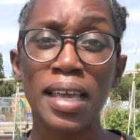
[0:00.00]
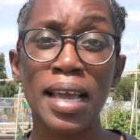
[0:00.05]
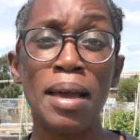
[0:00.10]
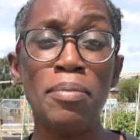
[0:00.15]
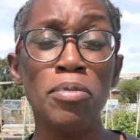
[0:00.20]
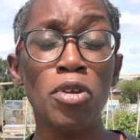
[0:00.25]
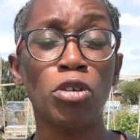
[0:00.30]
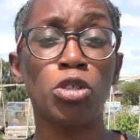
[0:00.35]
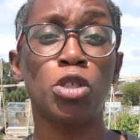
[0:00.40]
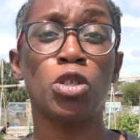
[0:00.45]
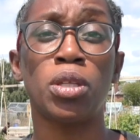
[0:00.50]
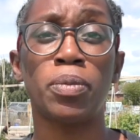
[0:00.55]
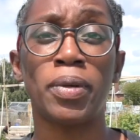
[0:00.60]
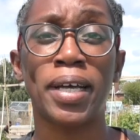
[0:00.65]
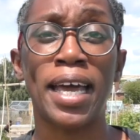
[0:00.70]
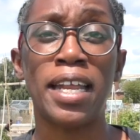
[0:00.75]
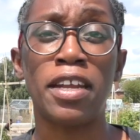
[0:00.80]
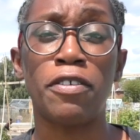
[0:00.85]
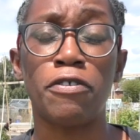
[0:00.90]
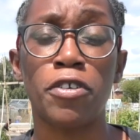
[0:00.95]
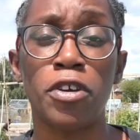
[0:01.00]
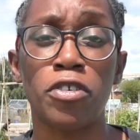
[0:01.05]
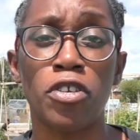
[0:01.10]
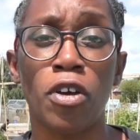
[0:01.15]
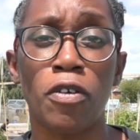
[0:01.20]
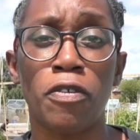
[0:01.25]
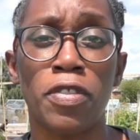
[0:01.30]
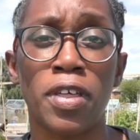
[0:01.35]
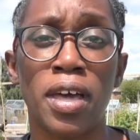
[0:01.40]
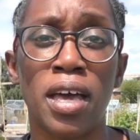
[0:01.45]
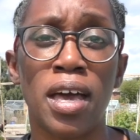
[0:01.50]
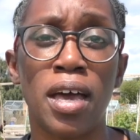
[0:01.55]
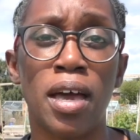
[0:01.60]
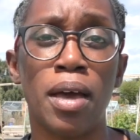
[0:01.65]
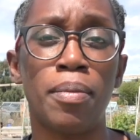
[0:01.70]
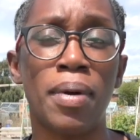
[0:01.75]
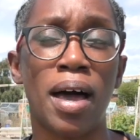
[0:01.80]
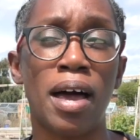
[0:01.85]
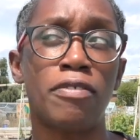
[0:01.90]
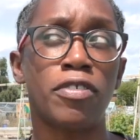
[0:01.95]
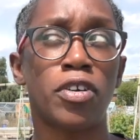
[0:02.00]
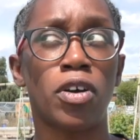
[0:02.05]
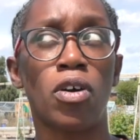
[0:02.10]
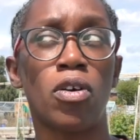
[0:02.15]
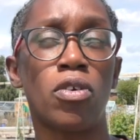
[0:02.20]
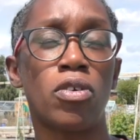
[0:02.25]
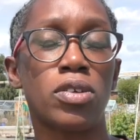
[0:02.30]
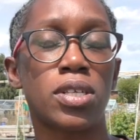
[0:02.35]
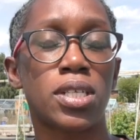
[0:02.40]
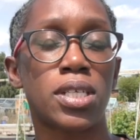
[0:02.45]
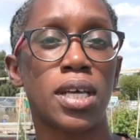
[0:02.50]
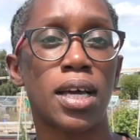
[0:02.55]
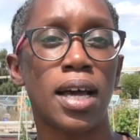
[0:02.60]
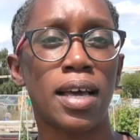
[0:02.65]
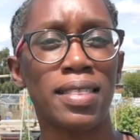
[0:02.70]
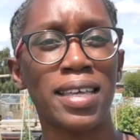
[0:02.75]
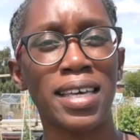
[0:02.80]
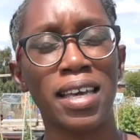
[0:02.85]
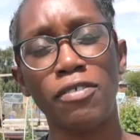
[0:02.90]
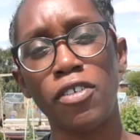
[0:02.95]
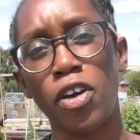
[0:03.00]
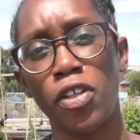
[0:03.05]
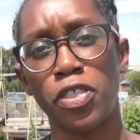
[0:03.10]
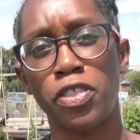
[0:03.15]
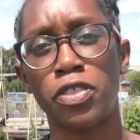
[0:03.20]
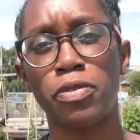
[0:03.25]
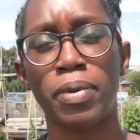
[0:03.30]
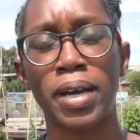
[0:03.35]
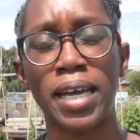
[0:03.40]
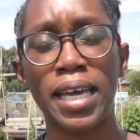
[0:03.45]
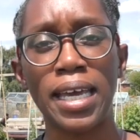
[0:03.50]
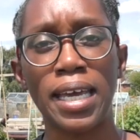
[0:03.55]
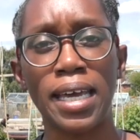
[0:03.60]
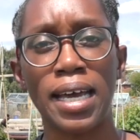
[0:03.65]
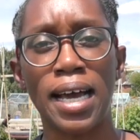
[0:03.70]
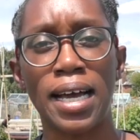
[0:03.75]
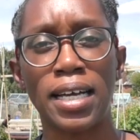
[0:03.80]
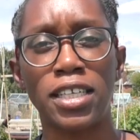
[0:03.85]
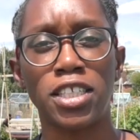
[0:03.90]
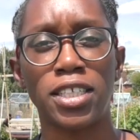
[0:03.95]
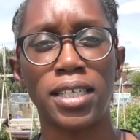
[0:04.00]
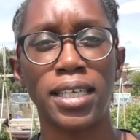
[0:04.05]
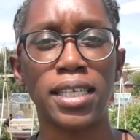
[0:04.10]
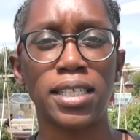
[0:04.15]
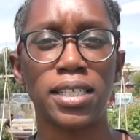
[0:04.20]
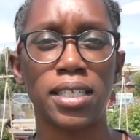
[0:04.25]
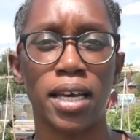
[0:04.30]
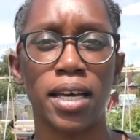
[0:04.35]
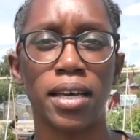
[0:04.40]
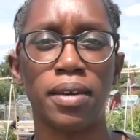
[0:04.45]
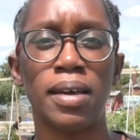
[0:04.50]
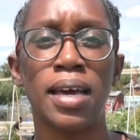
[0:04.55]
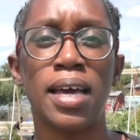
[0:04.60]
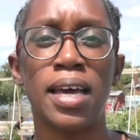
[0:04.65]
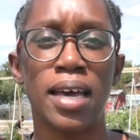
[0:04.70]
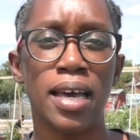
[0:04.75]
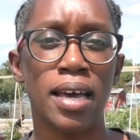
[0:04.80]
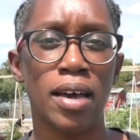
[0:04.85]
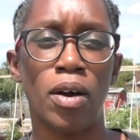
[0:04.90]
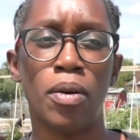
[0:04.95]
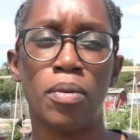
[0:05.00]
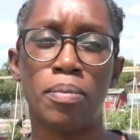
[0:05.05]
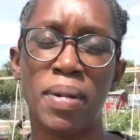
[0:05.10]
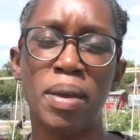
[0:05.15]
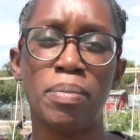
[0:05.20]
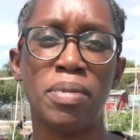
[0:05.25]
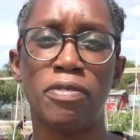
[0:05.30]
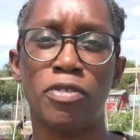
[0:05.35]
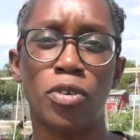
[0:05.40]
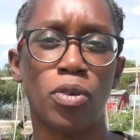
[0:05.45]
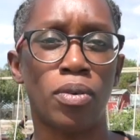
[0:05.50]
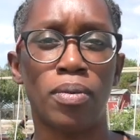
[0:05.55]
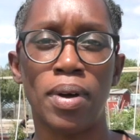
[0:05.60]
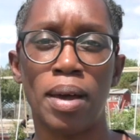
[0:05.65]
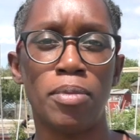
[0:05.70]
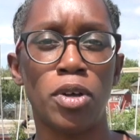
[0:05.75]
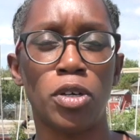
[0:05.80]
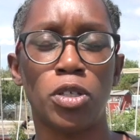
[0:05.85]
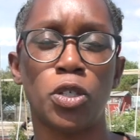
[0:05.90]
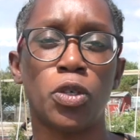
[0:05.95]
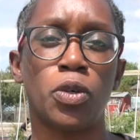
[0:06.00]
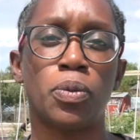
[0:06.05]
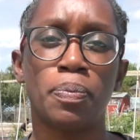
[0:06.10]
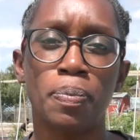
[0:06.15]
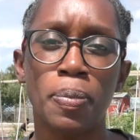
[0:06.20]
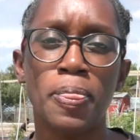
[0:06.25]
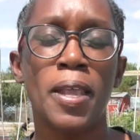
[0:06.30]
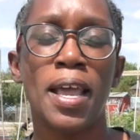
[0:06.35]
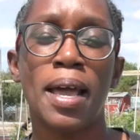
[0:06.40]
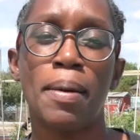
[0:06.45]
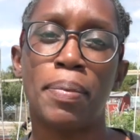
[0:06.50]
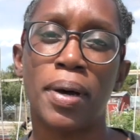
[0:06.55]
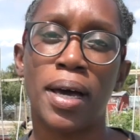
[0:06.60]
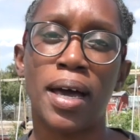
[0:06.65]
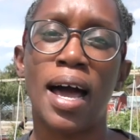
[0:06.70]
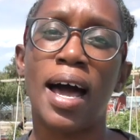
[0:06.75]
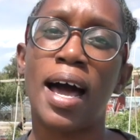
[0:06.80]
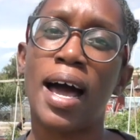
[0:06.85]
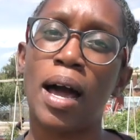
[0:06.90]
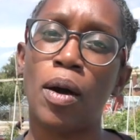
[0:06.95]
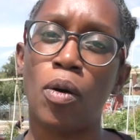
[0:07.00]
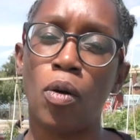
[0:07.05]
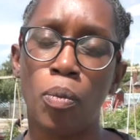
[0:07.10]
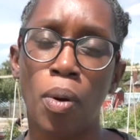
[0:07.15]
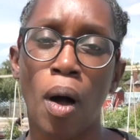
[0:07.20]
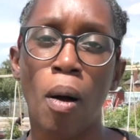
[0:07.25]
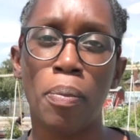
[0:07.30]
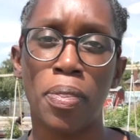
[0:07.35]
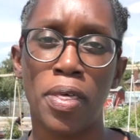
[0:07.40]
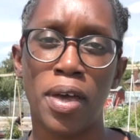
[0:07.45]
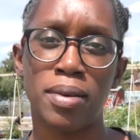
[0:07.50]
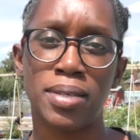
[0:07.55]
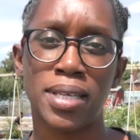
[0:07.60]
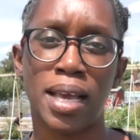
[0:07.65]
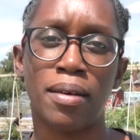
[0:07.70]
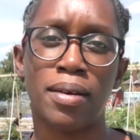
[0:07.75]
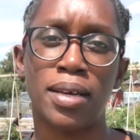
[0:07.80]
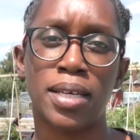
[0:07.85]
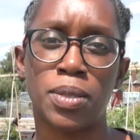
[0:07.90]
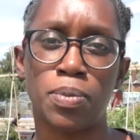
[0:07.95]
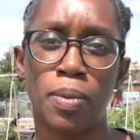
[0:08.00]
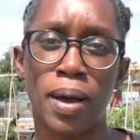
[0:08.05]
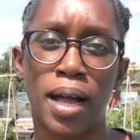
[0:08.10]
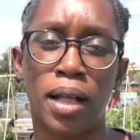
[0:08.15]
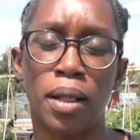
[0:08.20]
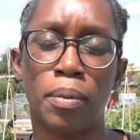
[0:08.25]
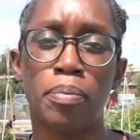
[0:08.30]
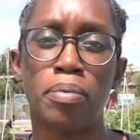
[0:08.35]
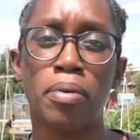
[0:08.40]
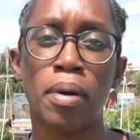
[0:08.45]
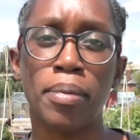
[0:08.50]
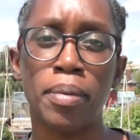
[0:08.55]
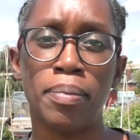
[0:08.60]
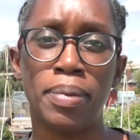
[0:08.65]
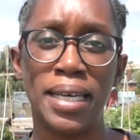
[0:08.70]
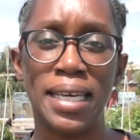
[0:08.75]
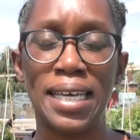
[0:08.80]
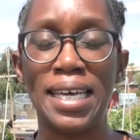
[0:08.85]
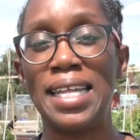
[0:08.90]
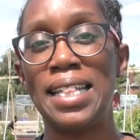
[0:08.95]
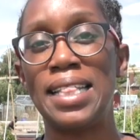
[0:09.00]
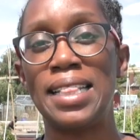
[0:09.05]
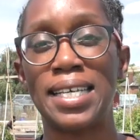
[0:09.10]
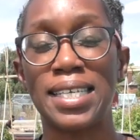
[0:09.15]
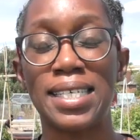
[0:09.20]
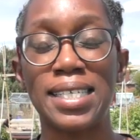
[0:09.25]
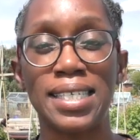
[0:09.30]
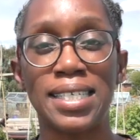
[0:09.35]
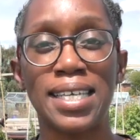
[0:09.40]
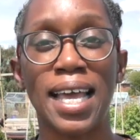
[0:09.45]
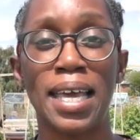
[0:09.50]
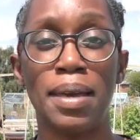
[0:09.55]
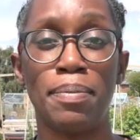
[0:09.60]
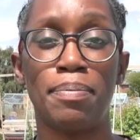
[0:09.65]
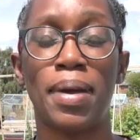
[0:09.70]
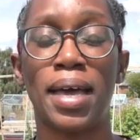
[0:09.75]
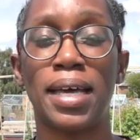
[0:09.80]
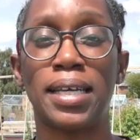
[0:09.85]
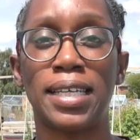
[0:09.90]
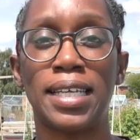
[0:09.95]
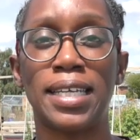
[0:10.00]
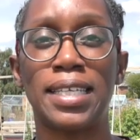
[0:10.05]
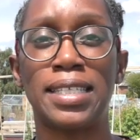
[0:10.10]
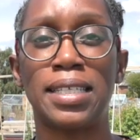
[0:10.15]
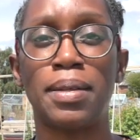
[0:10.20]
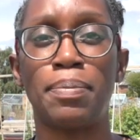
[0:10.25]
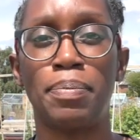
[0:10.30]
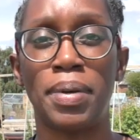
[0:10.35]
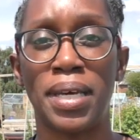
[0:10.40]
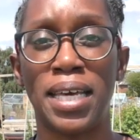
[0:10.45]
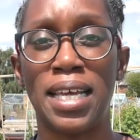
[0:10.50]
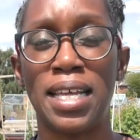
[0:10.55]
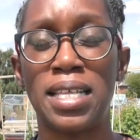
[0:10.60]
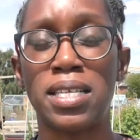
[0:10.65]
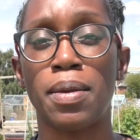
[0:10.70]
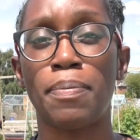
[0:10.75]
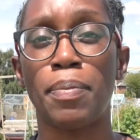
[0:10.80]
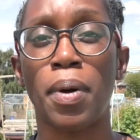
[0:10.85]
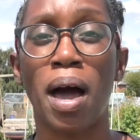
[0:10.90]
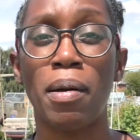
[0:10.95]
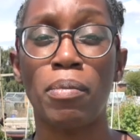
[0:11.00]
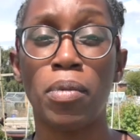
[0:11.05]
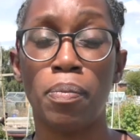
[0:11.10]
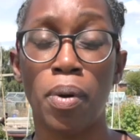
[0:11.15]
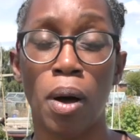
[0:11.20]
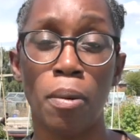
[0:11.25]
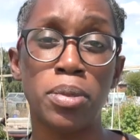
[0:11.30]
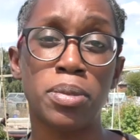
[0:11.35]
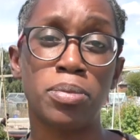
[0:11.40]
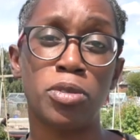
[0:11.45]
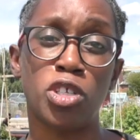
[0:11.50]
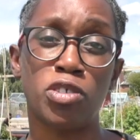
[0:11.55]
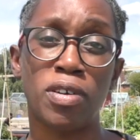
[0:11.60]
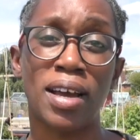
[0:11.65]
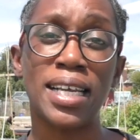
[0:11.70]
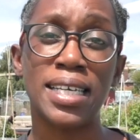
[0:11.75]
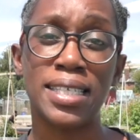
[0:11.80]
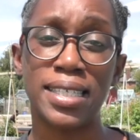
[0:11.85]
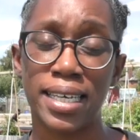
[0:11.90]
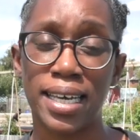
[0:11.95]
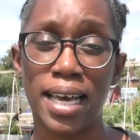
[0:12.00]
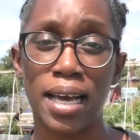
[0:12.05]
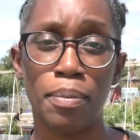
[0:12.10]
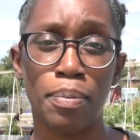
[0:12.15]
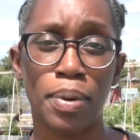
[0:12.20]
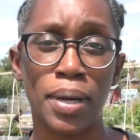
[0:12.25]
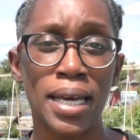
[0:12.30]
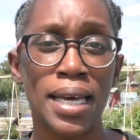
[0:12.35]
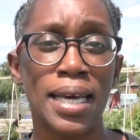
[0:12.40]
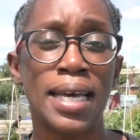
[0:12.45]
I'm not sure that we'll get any fruit off them. I think I've got 3 actually, so, or maybe 4, I'm not sure. But I will pop those out as well, probably in the same bed as the beans, but I will pop some trellising up